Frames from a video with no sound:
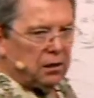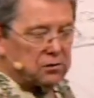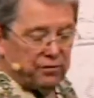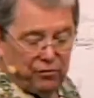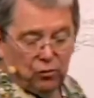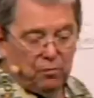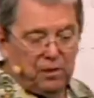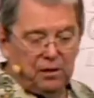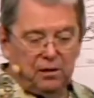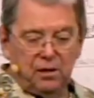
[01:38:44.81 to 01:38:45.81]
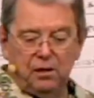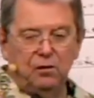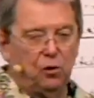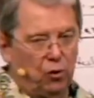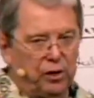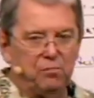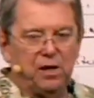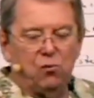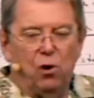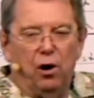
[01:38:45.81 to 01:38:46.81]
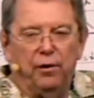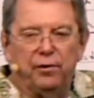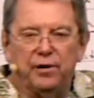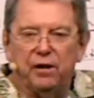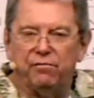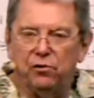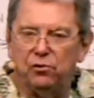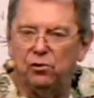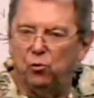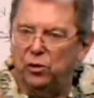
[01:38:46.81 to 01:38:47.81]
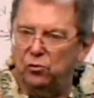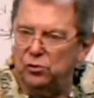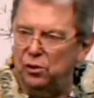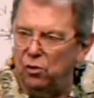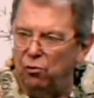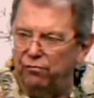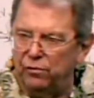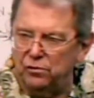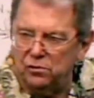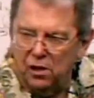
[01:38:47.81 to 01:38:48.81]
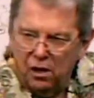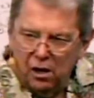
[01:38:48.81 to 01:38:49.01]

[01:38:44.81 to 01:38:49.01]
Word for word: So if you want to be a deacon, go ahead and be one. Take food to the widows and the orphans.